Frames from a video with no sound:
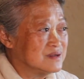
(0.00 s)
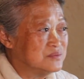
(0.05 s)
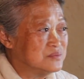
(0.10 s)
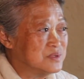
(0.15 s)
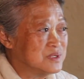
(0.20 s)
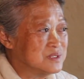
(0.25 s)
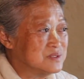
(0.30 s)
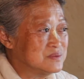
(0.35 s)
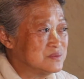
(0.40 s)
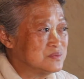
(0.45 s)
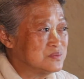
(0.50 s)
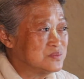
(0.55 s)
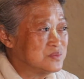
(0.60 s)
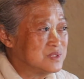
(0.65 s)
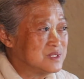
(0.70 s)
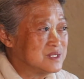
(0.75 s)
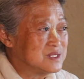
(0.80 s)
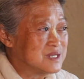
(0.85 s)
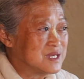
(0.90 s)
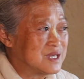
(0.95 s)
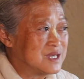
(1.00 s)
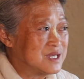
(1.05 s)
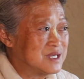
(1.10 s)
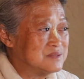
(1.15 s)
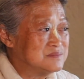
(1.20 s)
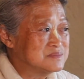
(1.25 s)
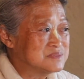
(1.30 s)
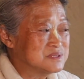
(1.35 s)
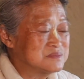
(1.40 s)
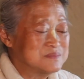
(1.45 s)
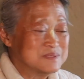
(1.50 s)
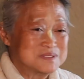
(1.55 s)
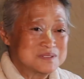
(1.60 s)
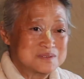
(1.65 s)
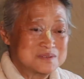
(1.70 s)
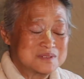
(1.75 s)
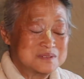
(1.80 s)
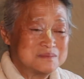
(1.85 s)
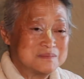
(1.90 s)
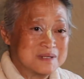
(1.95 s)
when we came to
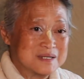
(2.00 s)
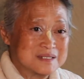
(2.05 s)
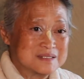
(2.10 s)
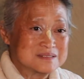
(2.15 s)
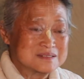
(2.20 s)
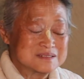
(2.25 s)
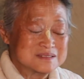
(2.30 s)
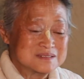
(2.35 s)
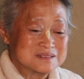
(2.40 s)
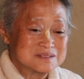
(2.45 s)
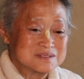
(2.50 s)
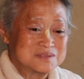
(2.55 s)
Mathura Mat,